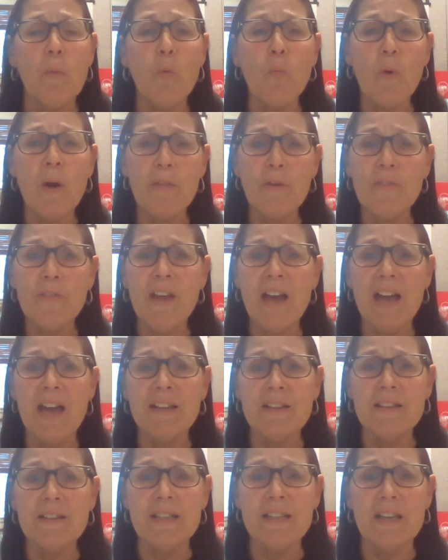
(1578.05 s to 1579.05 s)
whether that
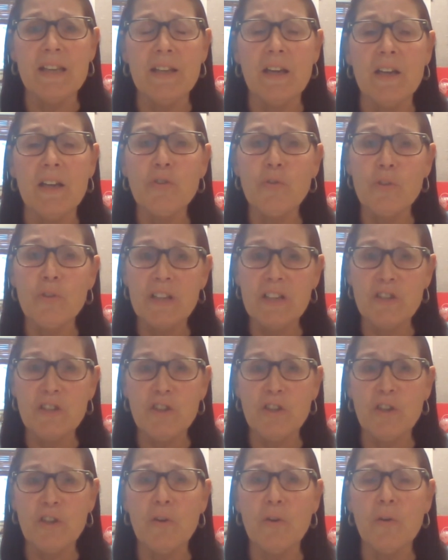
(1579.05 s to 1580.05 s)
is in a
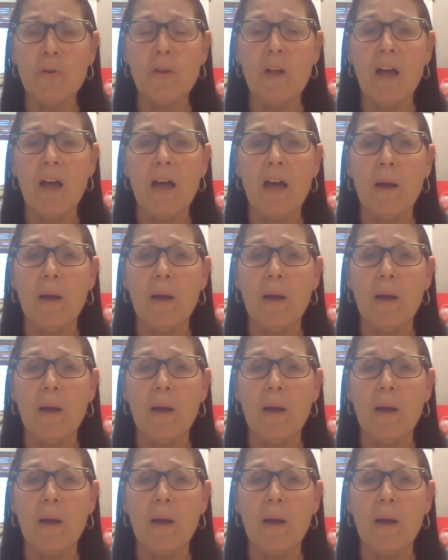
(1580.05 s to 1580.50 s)
traditional